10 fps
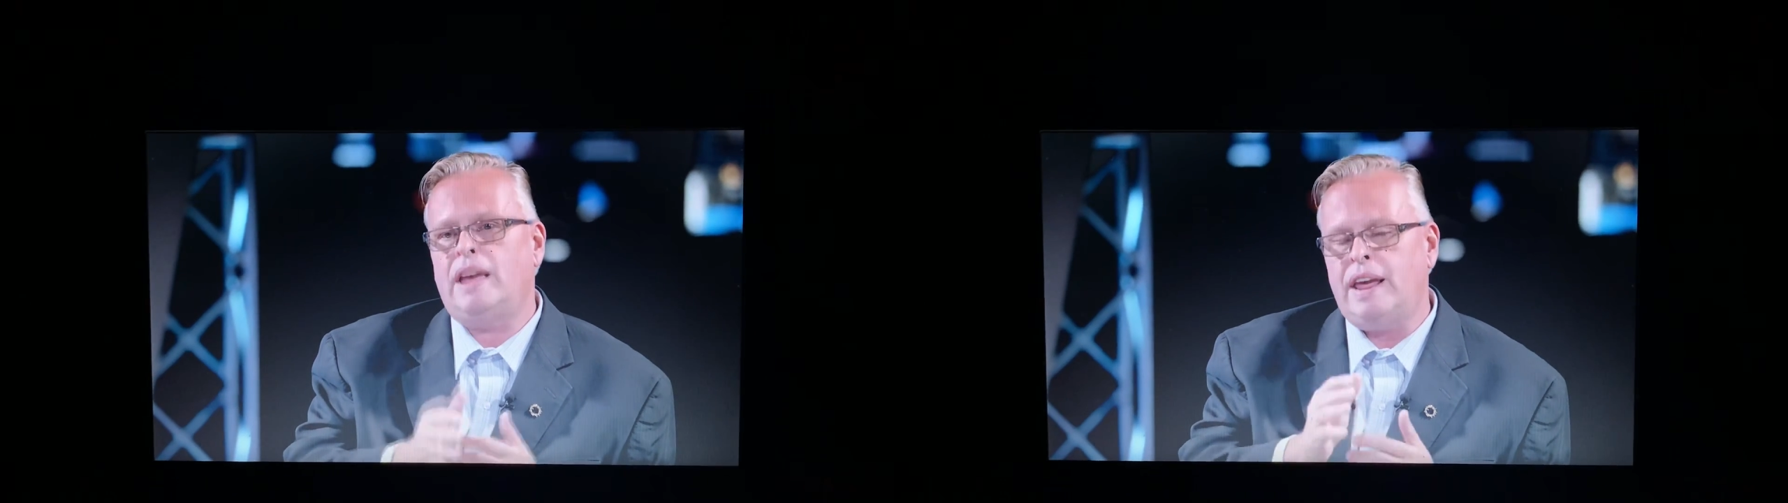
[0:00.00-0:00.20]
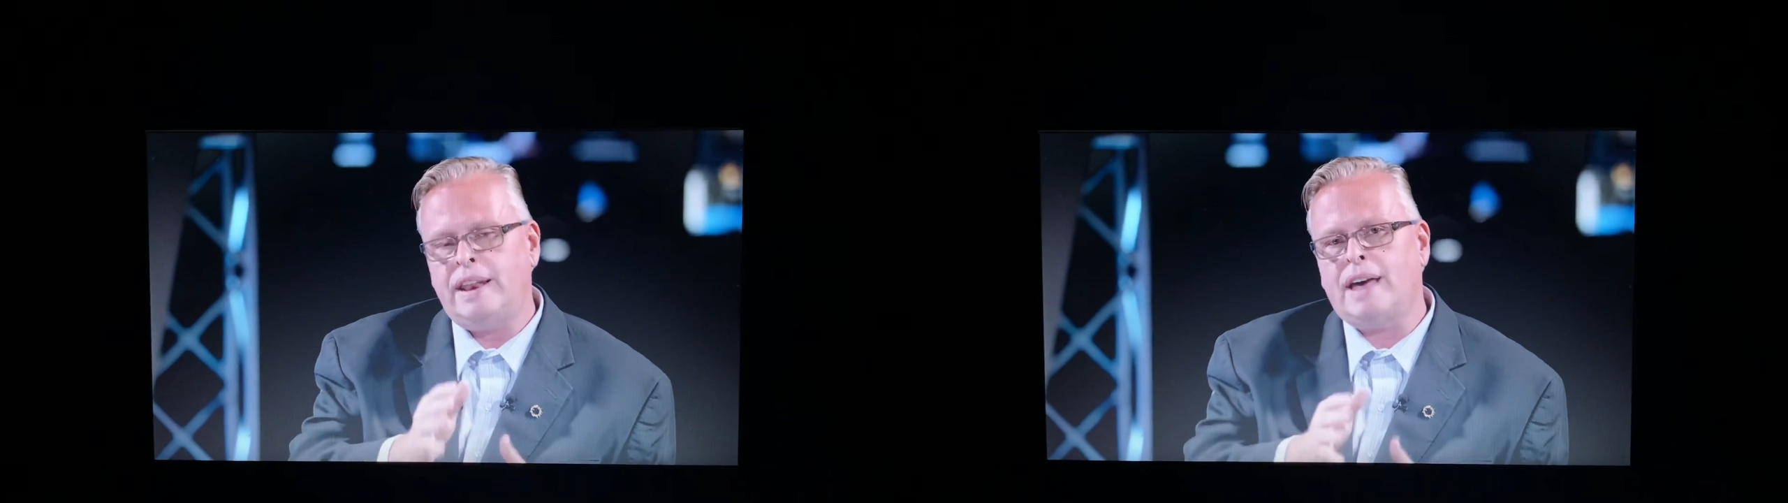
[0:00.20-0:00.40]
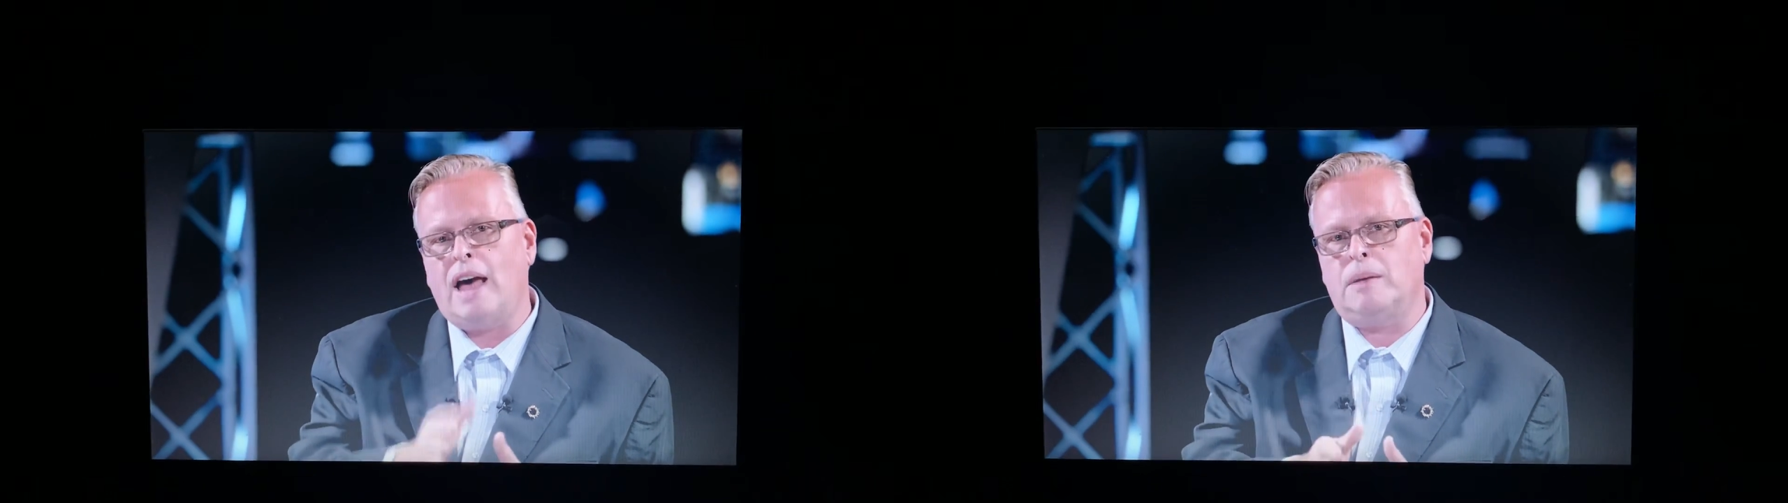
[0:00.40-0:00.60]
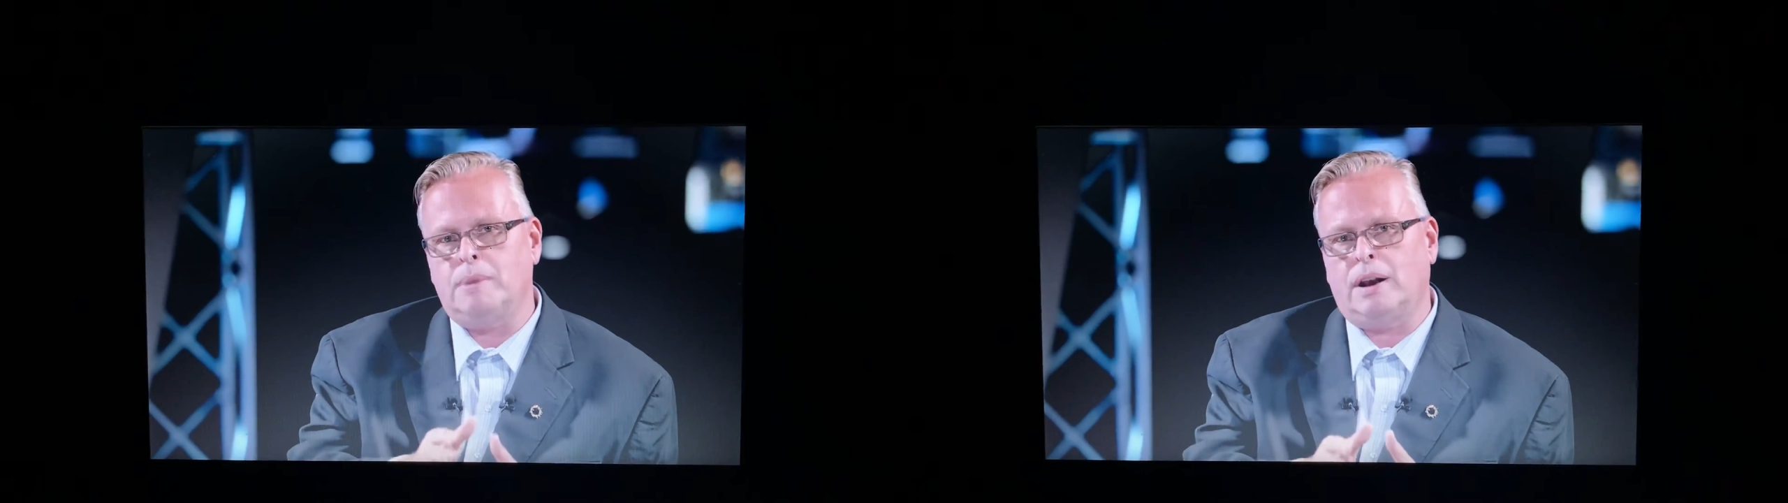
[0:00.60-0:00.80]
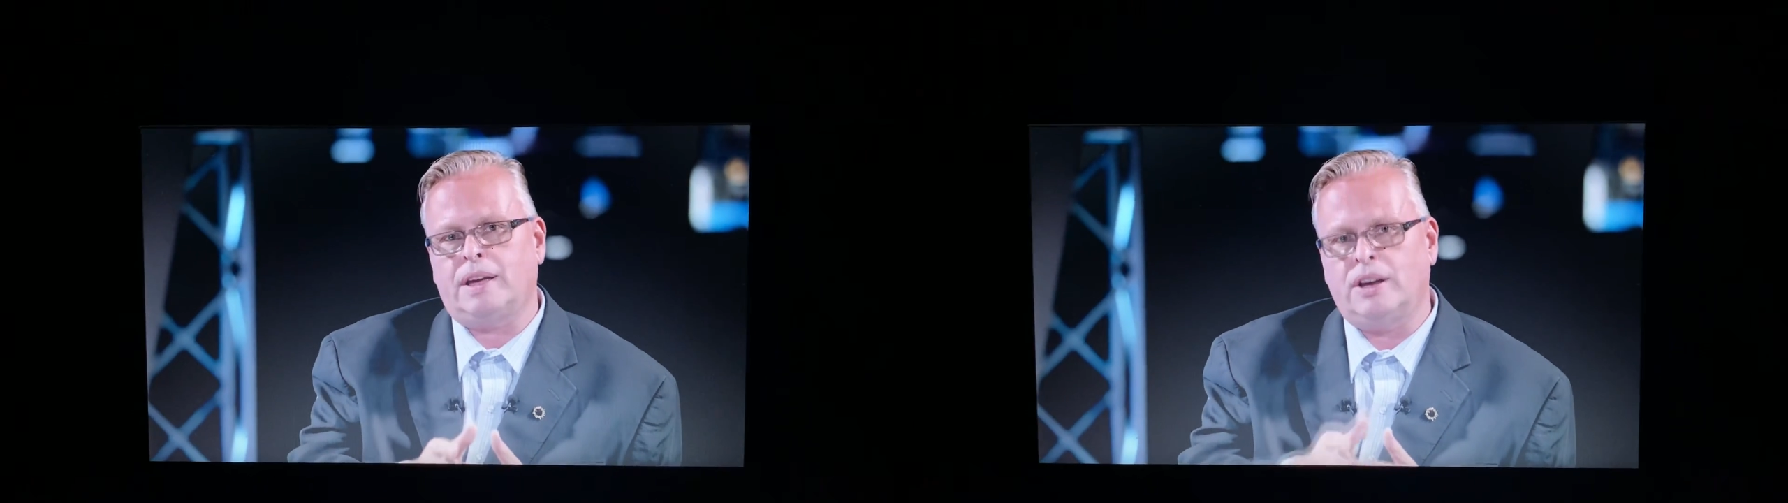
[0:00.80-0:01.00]
any kind of
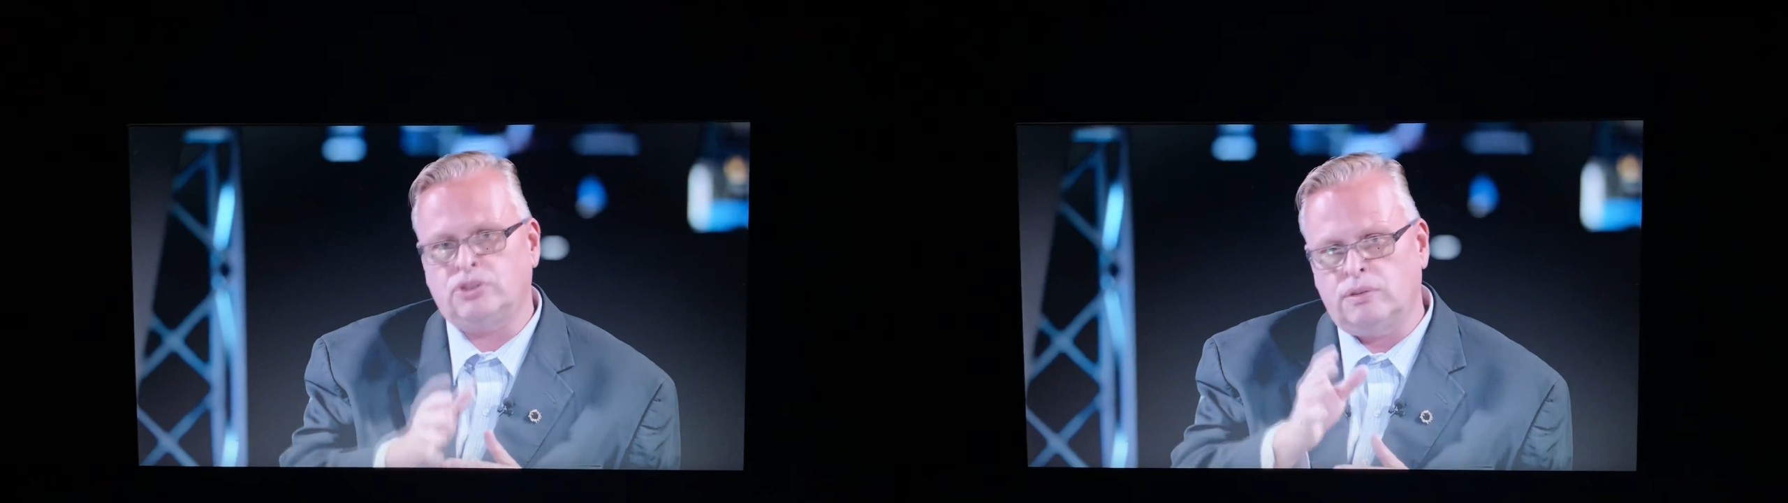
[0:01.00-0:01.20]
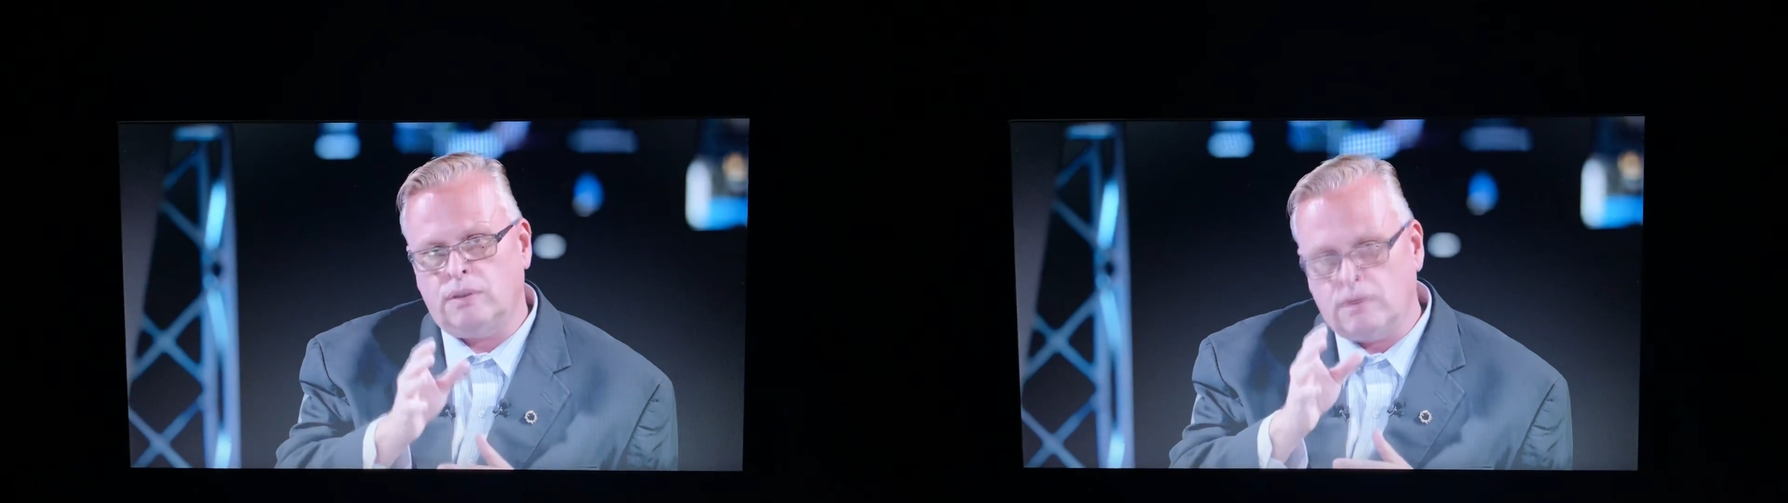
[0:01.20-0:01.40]
medication?